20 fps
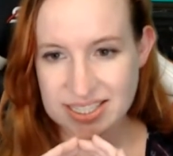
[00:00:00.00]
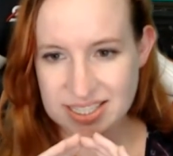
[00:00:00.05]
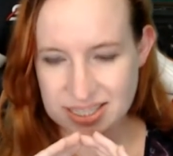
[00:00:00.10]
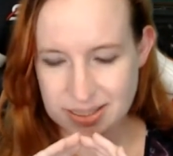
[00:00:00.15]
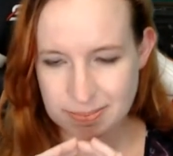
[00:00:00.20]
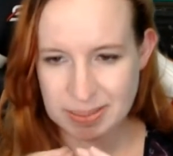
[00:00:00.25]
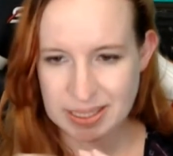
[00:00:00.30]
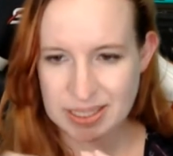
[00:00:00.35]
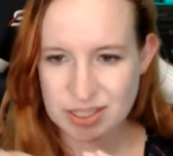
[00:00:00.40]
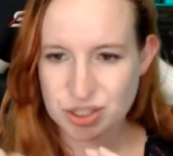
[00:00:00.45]
And
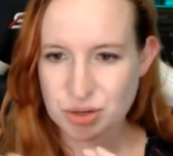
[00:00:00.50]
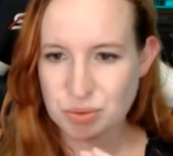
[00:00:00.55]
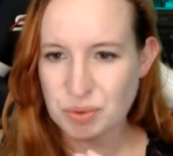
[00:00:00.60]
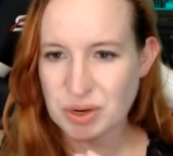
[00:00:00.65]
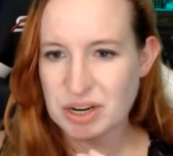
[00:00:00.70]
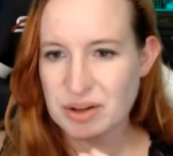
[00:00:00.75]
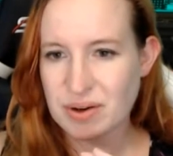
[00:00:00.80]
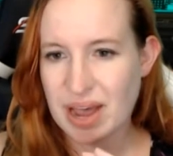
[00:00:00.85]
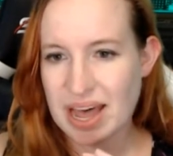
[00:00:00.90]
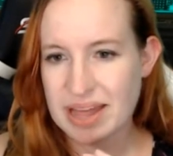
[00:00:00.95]
so when you
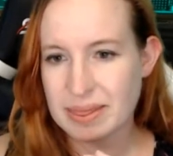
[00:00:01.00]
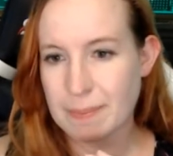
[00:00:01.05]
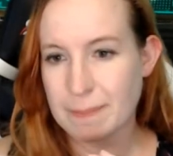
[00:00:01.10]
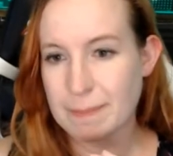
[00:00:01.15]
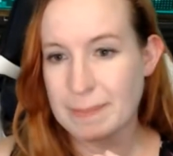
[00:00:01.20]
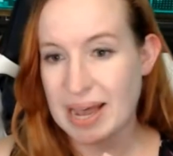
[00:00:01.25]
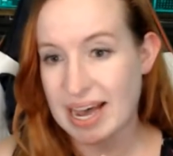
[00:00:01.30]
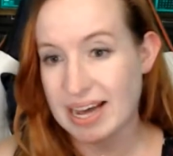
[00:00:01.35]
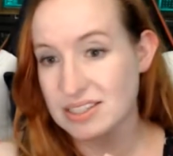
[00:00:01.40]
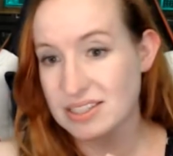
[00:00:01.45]
had the
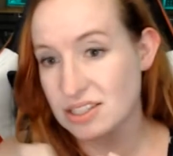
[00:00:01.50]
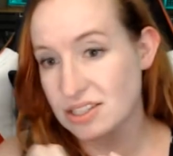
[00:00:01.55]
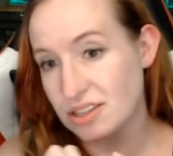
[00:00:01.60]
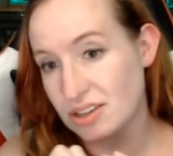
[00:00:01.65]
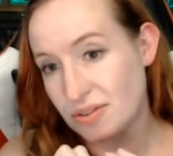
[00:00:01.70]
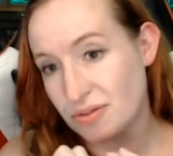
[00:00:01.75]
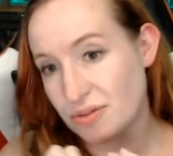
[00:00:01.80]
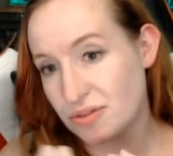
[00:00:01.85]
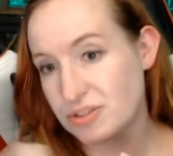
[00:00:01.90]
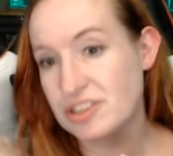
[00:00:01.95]
mass
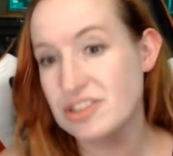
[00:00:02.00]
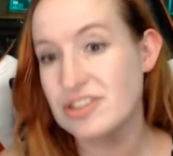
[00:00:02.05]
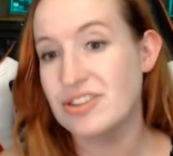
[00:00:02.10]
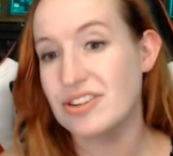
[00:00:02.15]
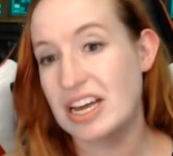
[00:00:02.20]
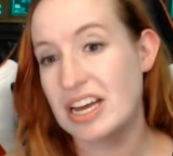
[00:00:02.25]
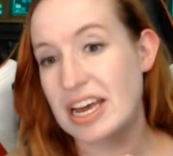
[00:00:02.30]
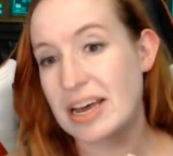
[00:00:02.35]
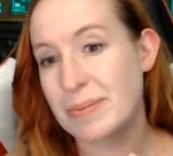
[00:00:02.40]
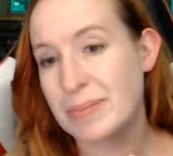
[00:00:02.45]

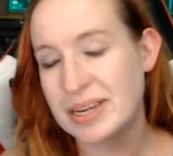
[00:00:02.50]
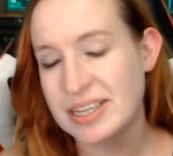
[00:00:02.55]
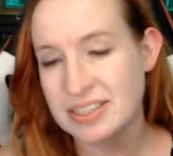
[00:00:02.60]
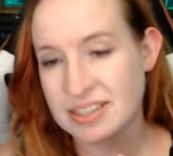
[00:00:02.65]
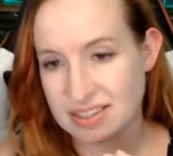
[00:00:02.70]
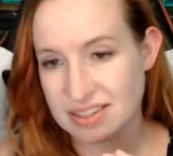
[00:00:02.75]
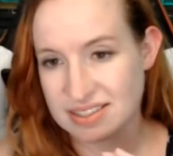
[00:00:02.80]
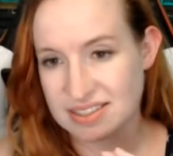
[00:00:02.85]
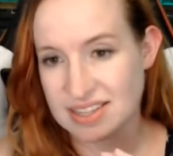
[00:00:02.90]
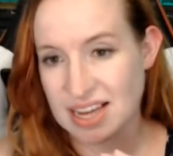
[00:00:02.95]
slam into the
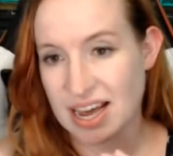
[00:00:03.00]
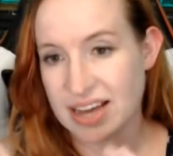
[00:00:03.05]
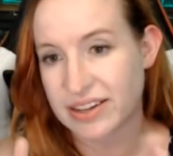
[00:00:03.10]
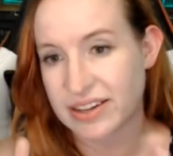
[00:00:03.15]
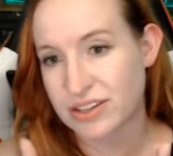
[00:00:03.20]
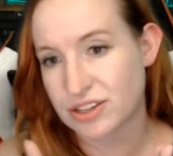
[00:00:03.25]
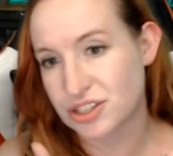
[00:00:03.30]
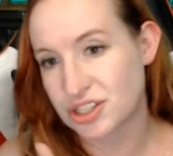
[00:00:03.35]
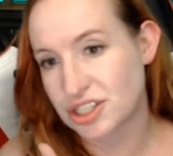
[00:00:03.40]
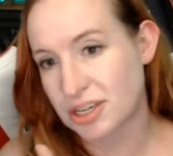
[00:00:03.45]
side of the
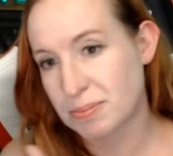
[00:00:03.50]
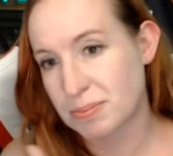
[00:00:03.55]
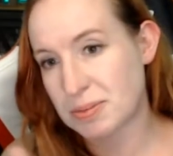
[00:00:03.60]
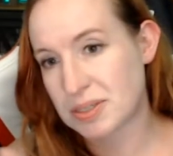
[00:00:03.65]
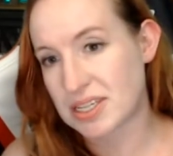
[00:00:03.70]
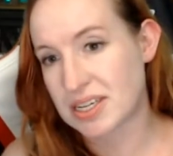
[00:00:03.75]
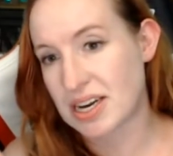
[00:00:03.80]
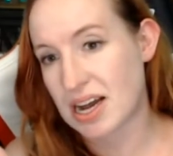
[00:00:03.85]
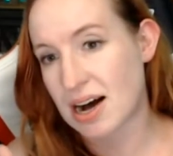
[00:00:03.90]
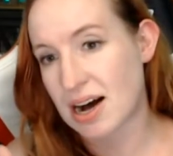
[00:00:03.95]
ship to
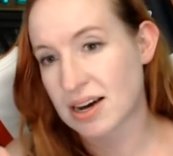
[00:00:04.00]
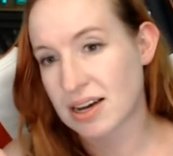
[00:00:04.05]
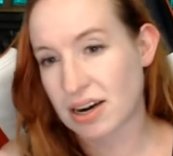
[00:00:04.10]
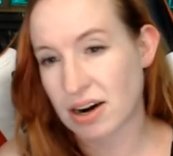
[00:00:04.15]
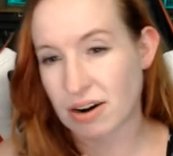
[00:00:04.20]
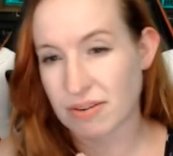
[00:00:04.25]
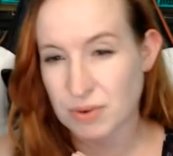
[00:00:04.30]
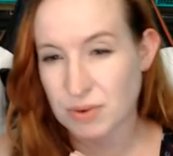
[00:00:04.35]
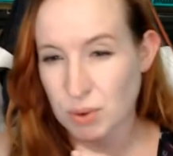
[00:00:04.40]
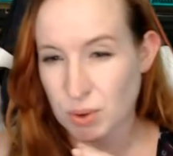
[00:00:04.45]
knock it off
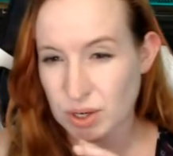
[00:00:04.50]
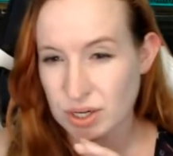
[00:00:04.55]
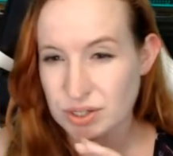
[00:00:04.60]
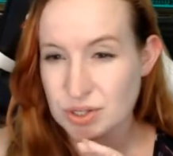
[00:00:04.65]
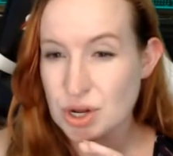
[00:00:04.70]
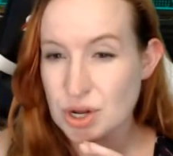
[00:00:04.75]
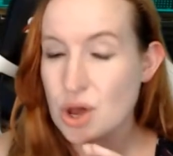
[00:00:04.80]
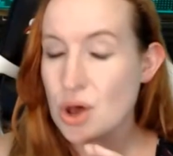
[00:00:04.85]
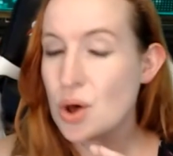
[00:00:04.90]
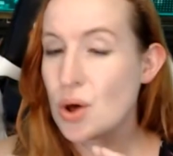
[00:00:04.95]
course,
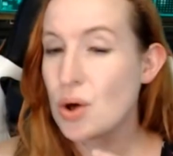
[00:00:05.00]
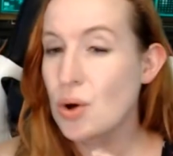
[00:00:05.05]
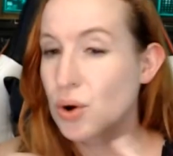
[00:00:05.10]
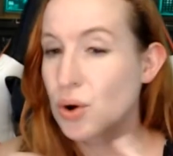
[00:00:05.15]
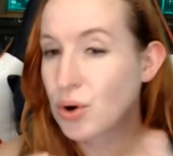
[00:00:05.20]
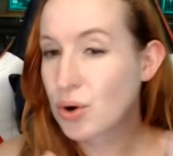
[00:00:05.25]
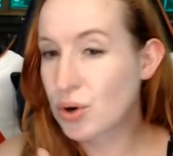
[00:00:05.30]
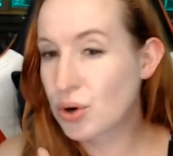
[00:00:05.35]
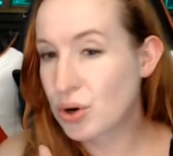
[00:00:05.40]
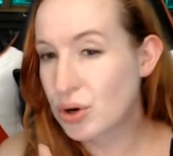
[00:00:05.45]

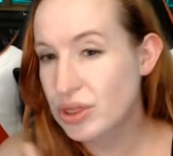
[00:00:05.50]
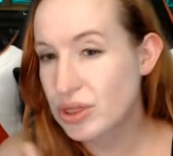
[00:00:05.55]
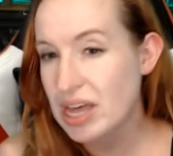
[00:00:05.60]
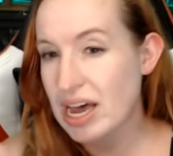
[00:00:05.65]
could that